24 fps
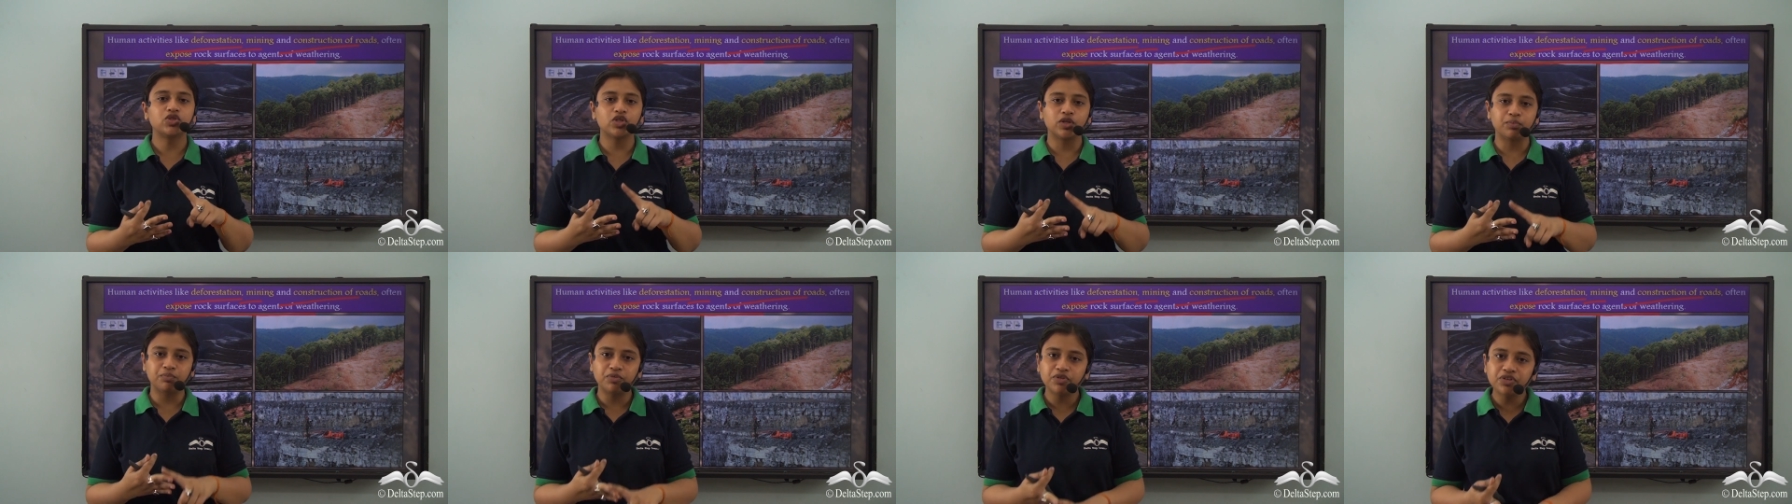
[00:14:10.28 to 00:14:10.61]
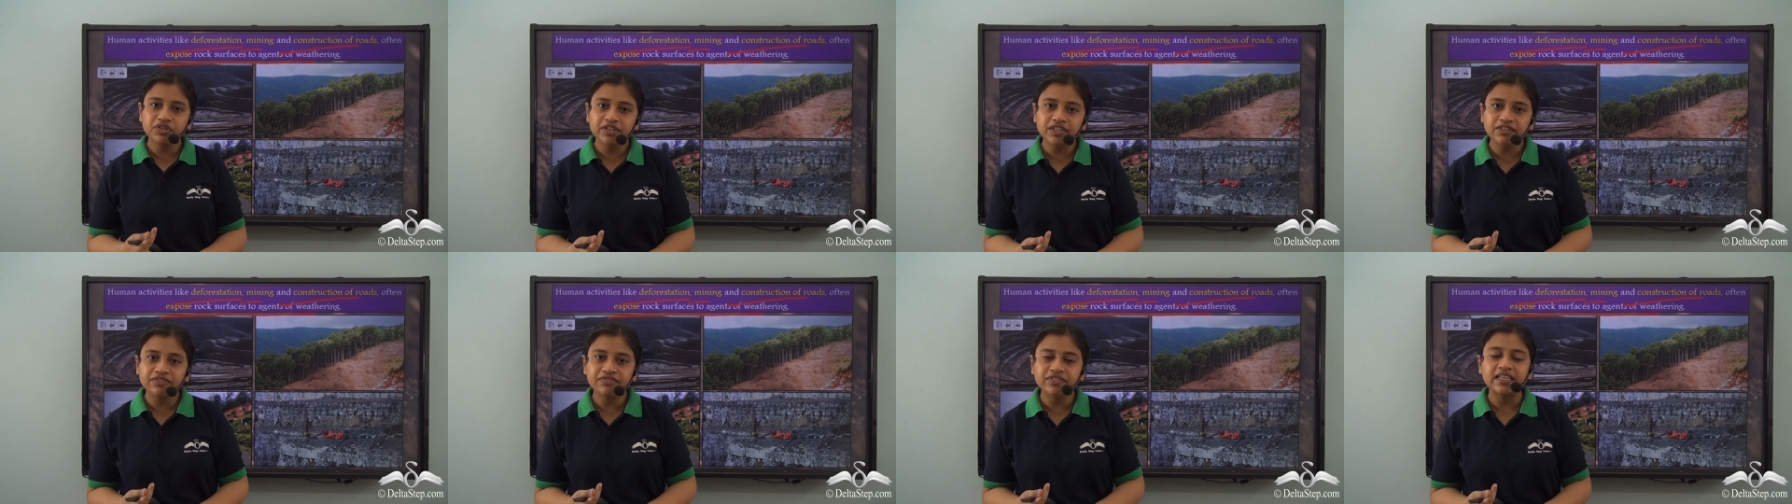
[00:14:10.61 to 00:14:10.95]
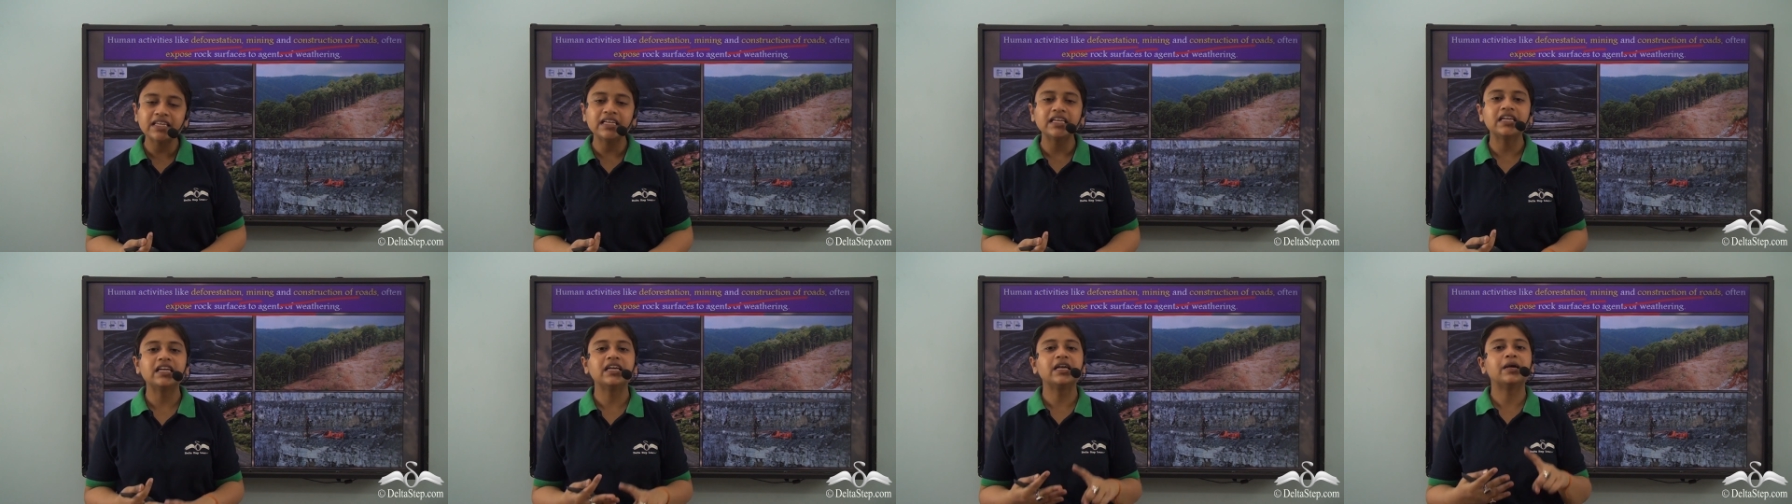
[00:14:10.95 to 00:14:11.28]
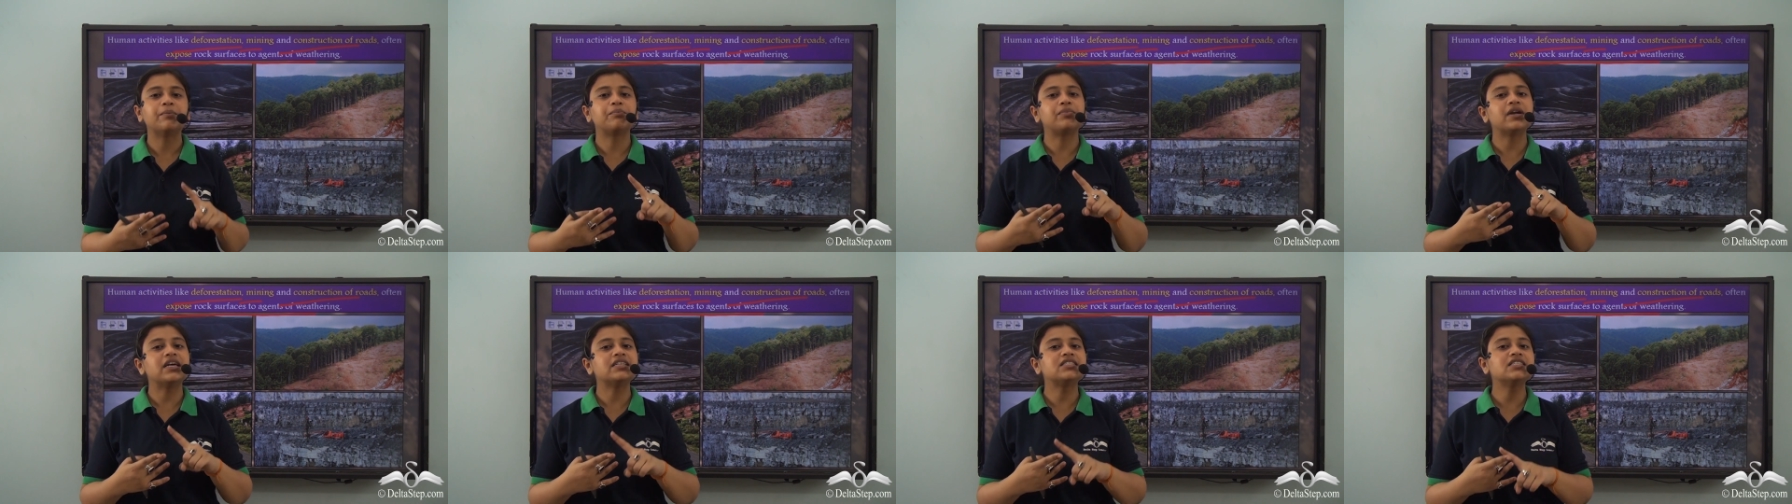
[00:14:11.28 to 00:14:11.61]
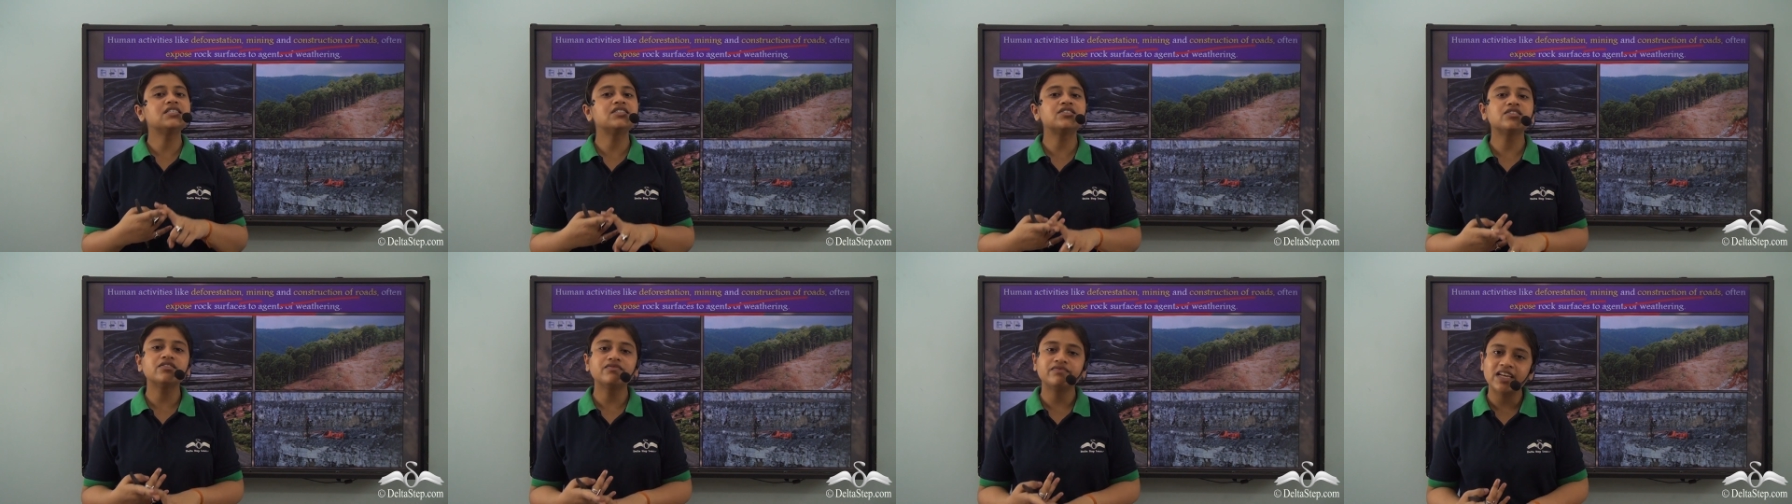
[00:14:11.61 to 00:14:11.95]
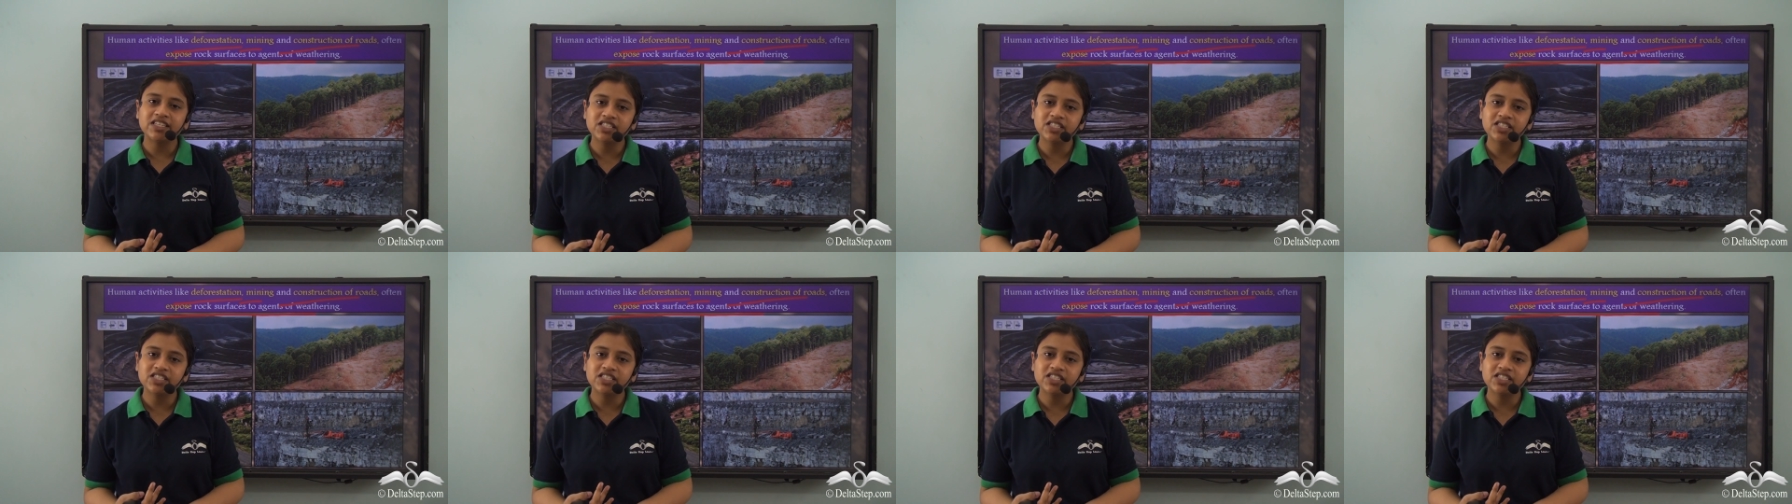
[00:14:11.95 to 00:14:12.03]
topography, presence of